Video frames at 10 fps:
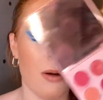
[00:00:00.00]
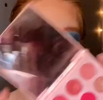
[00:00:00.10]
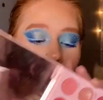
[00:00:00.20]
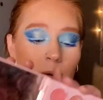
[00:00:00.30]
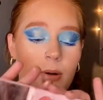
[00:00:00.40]
Oh my
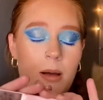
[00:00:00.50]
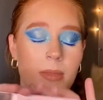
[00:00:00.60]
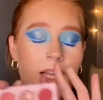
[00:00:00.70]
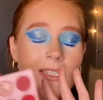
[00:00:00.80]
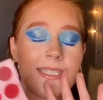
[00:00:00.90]
God, I'm
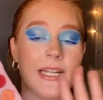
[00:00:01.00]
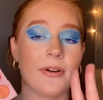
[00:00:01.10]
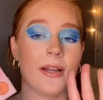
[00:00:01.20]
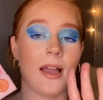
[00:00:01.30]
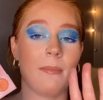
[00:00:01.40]
like
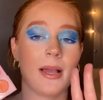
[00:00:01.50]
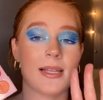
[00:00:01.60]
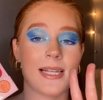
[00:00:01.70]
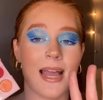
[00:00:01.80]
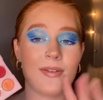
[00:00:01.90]
tearing up
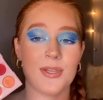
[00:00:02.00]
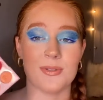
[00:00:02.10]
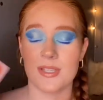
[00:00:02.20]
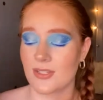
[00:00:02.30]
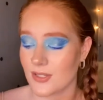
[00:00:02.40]
because I haven't
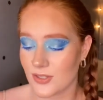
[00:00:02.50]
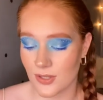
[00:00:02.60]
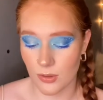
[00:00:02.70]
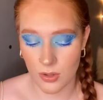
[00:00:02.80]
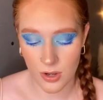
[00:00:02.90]
used this in
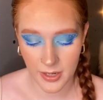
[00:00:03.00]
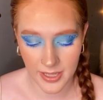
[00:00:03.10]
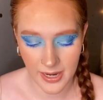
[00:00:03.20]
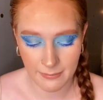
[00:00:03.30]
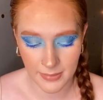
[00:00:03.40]
so long
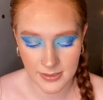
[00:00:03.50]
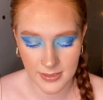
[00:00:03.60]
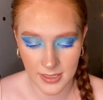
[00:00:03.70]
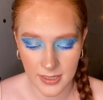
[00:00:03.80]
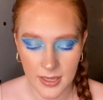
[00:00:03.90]
and I
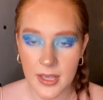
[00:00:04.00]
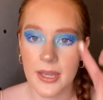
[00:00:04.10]
miss it.